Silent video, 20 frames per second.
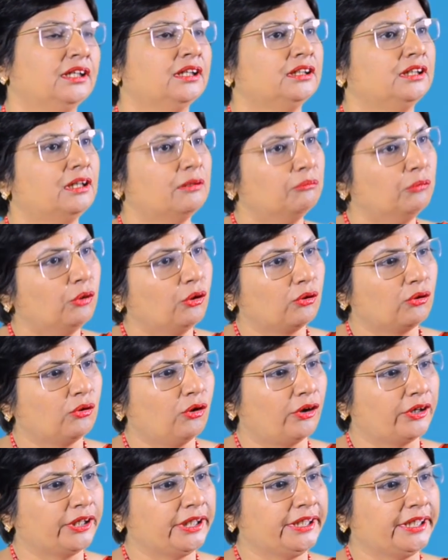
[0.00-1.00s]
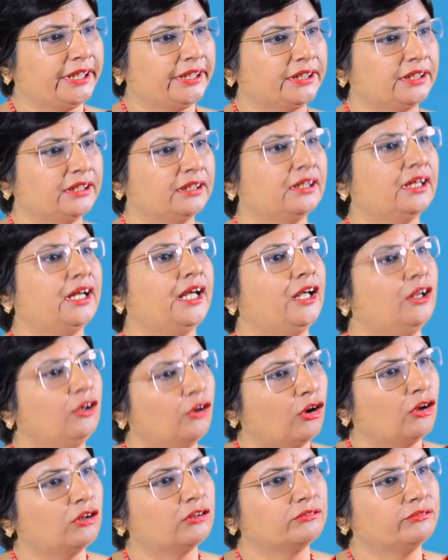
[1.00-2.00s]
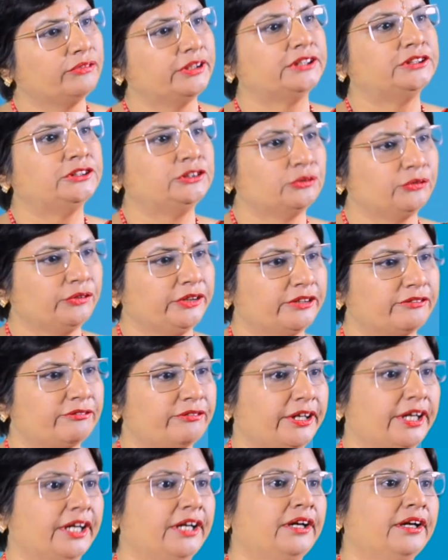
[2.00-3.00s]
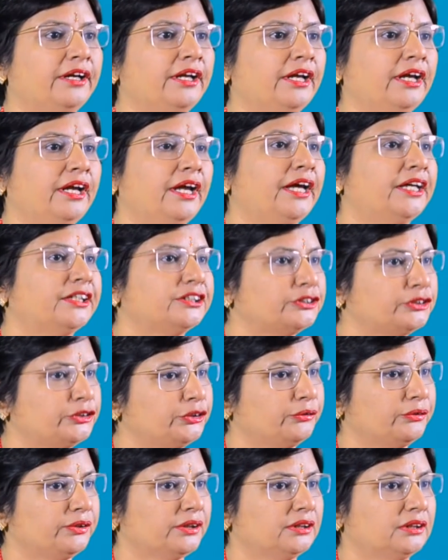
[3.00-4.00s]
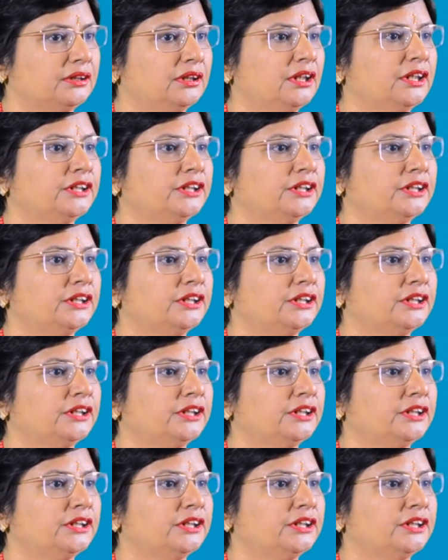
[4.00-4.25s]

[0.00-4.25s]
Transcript: The MOOC coordinator along with junior faculty as tutor